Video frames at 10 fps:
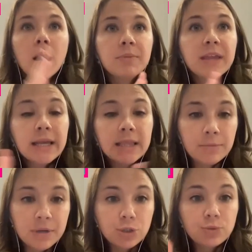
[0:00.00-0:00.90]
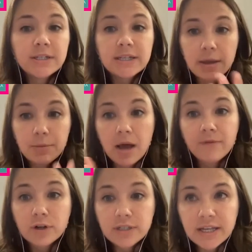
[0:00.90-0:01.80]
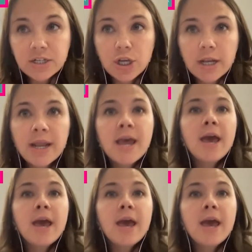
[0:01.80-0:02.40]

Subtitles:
getting them into a DM conversation,